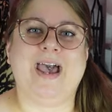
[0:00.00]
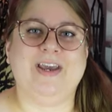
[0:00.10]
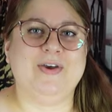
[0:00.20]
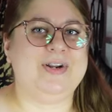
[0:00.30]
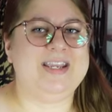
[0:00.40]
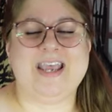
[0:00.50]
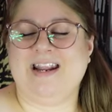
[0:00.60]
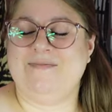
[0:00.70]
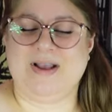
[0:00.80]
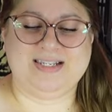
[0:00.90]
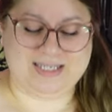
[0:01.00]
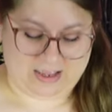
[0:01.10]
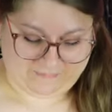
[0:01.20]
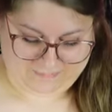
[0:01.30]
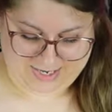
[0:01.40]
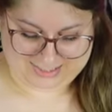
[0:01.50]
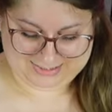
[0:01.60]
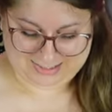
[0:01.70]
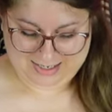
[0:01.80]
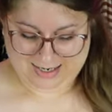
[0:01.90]
I couldn't get it myself, but
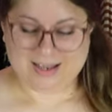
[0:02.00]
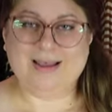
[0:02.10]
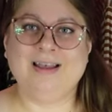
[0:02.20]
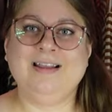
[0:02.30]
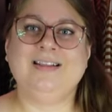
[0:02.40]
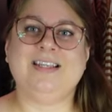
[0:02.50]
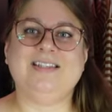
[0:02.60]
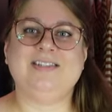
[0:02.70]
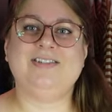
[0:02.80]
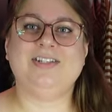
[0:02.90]
this is